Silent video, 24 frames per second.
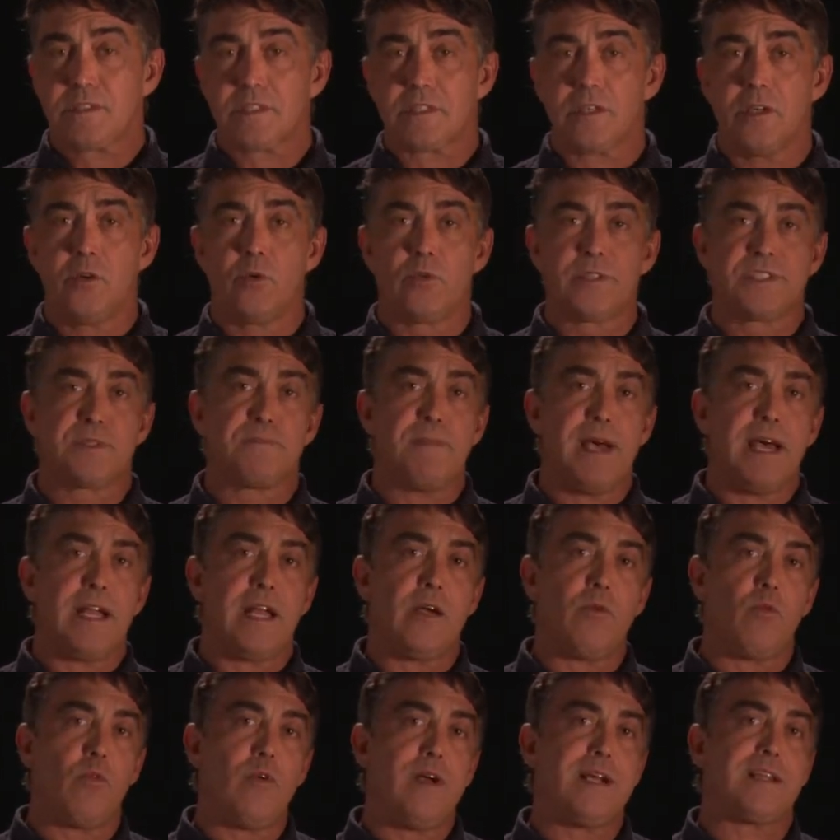There was
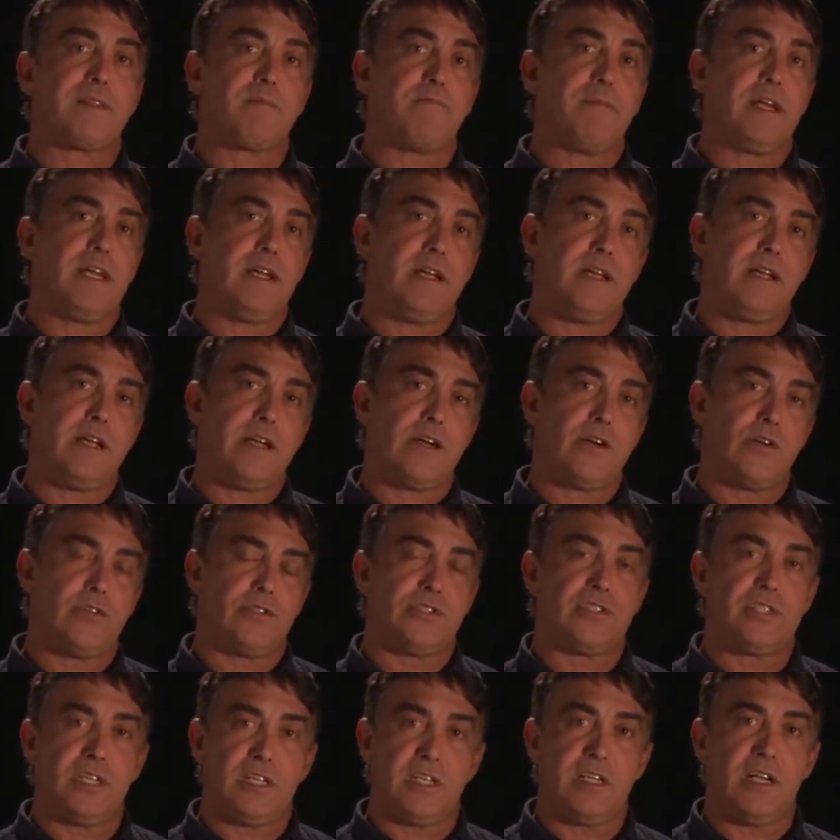many with me
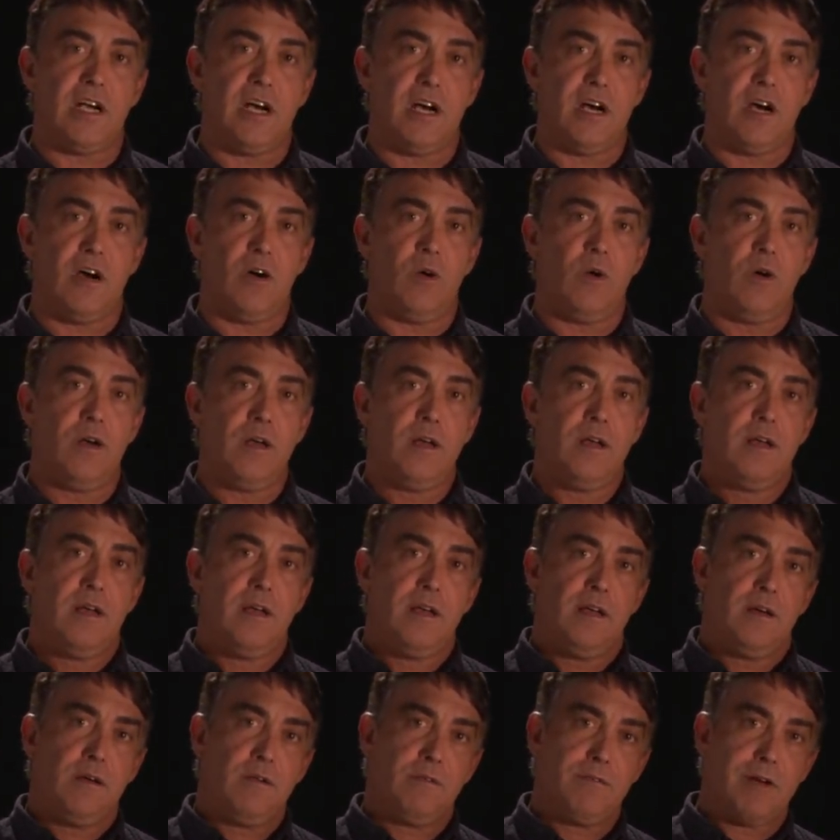years ago.
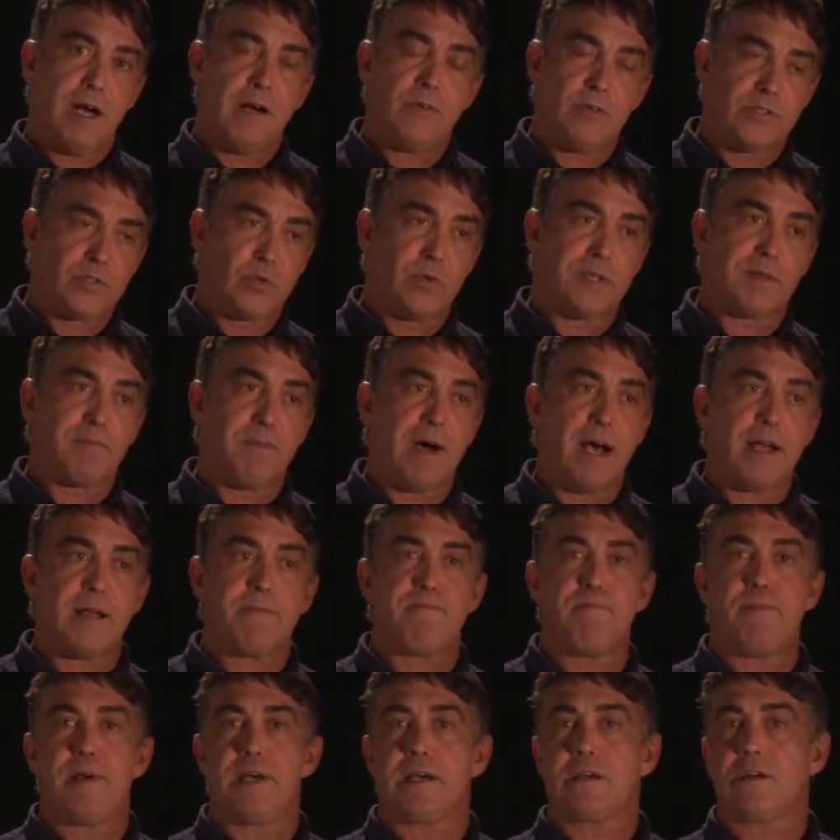I was with Mike
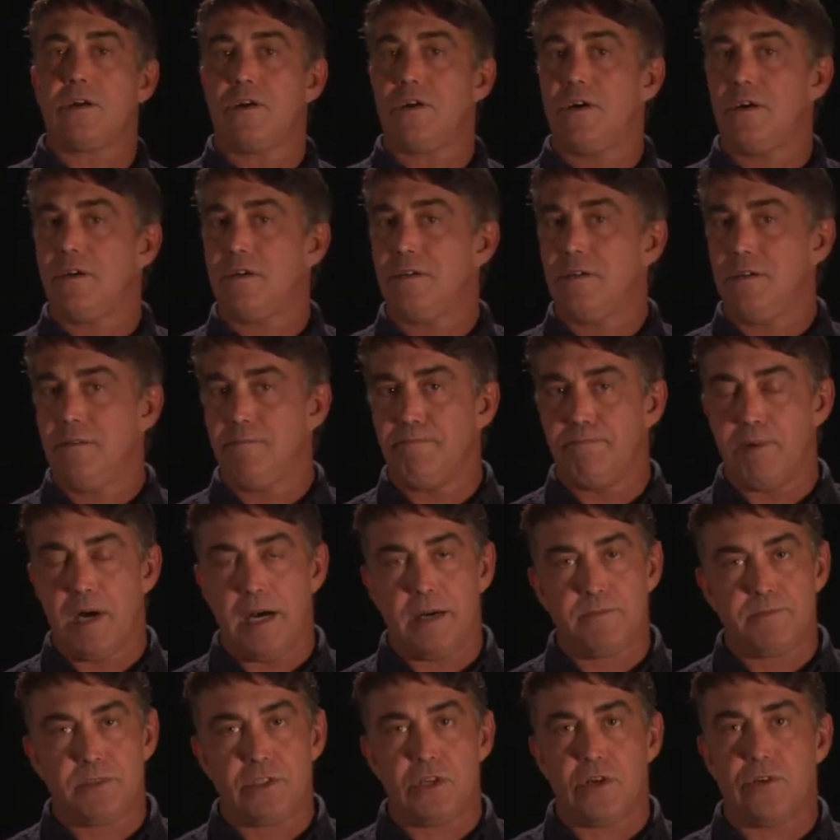Bickle,
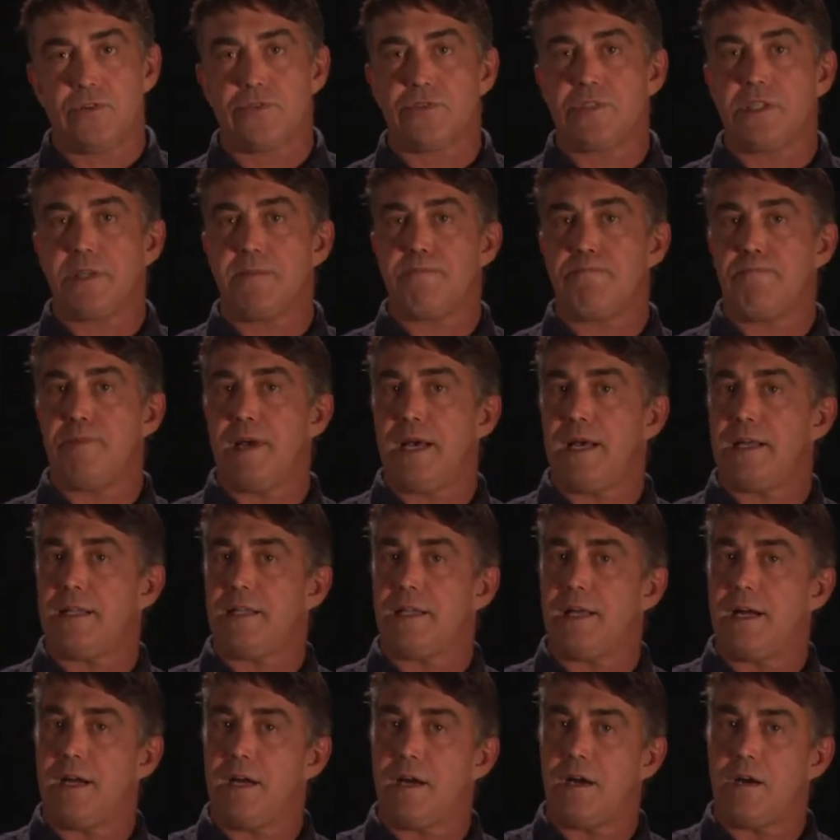Bob Jones had been
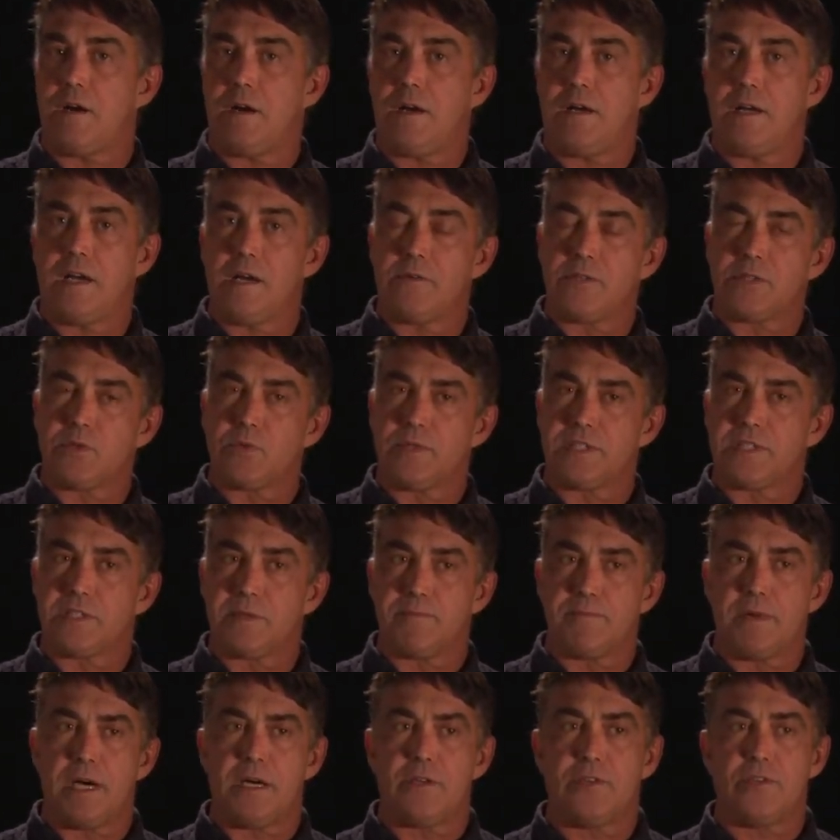there, and I was with
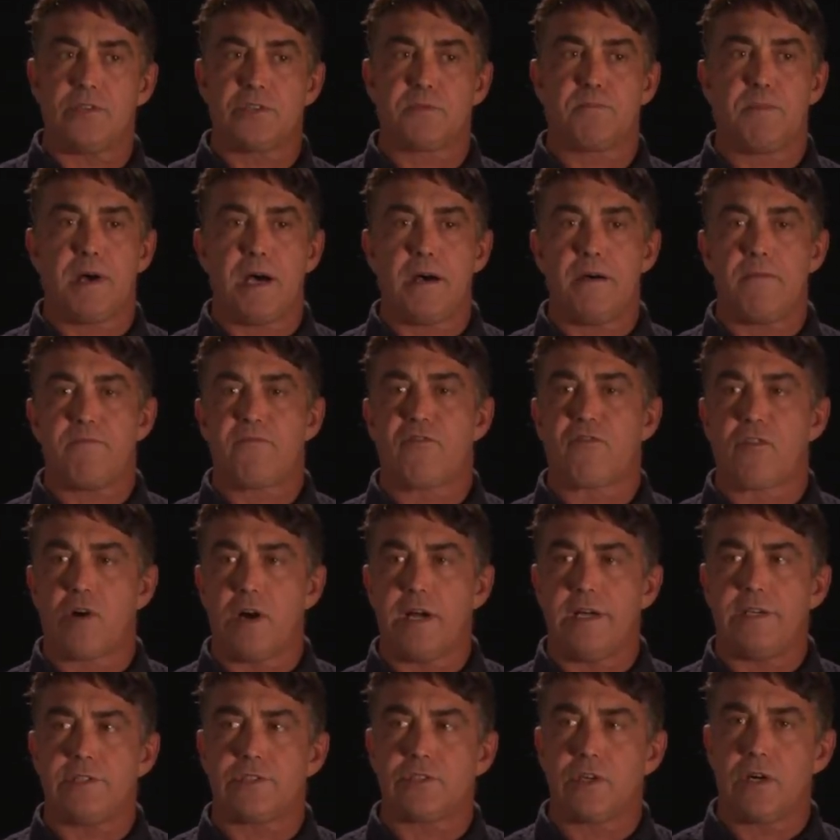some others, Bob
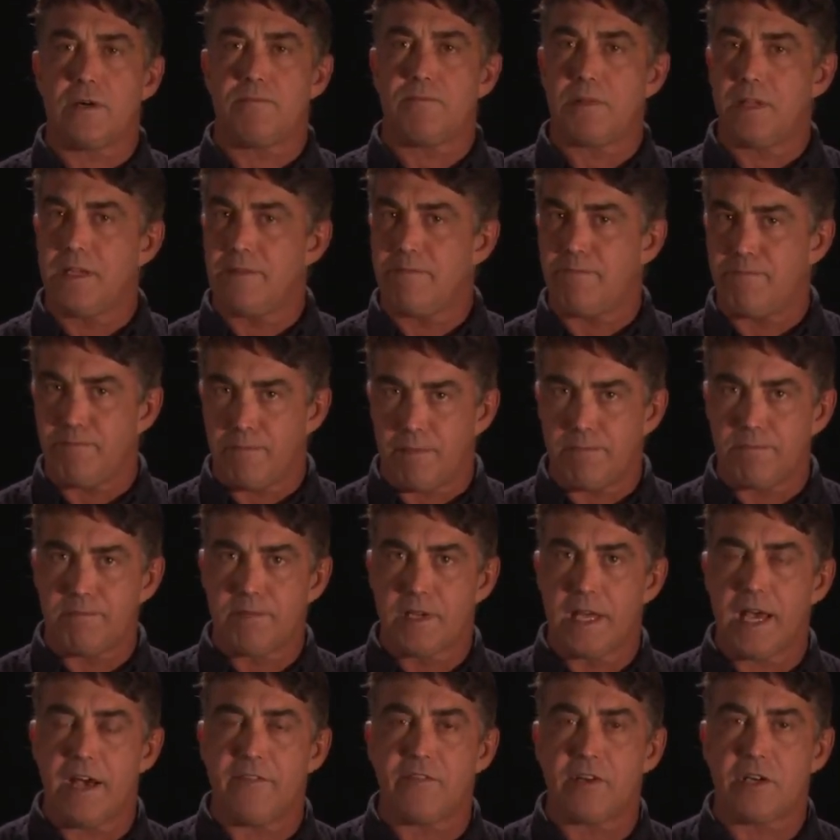Frazier, I believe
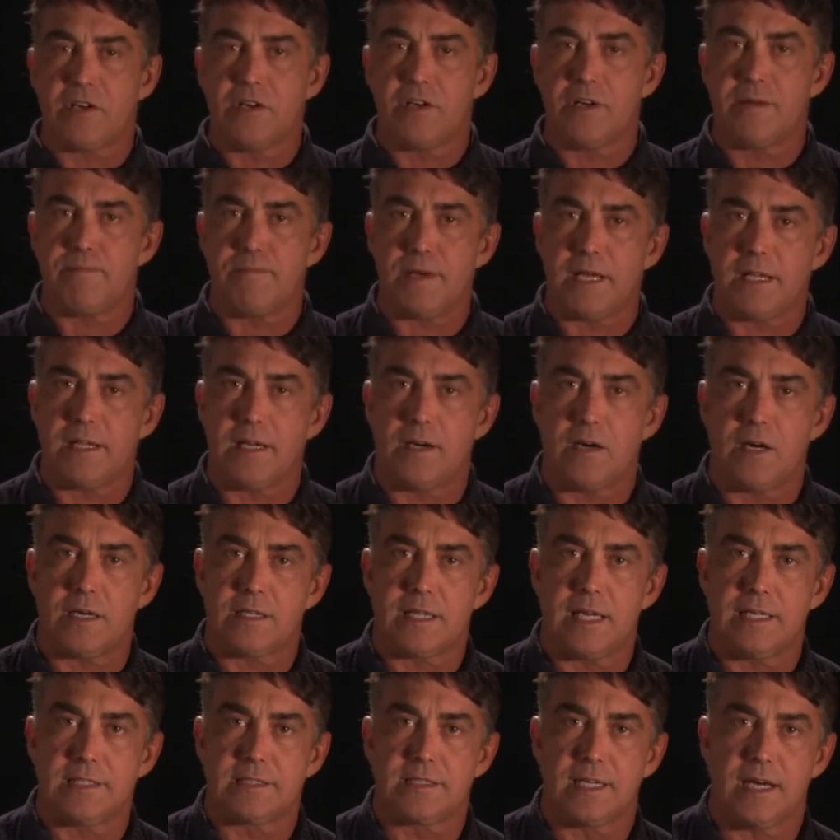Kevin could have been there at
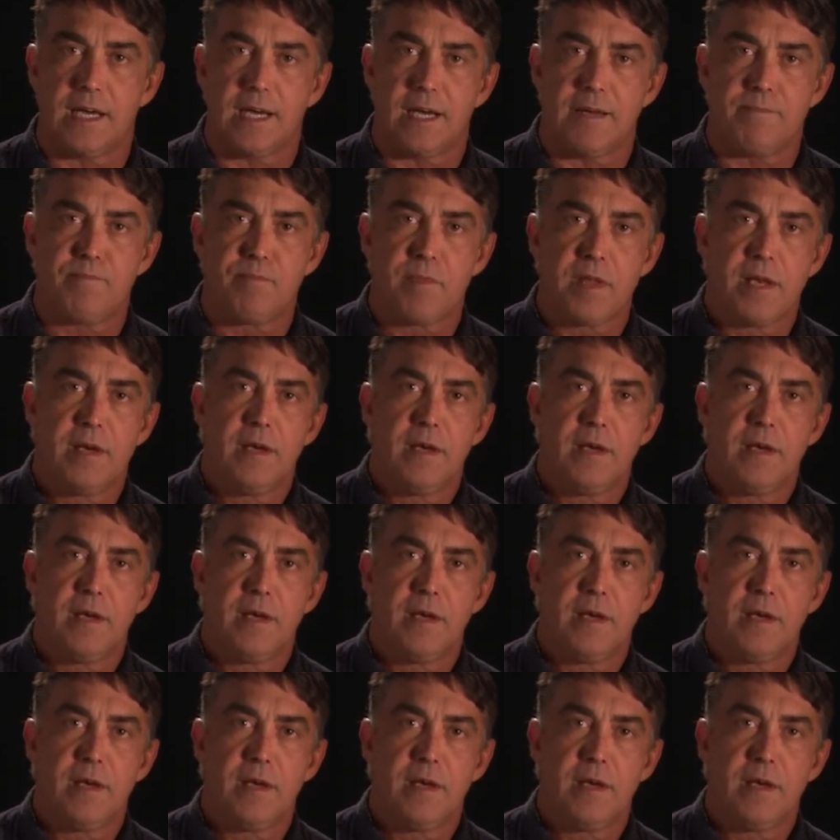that time.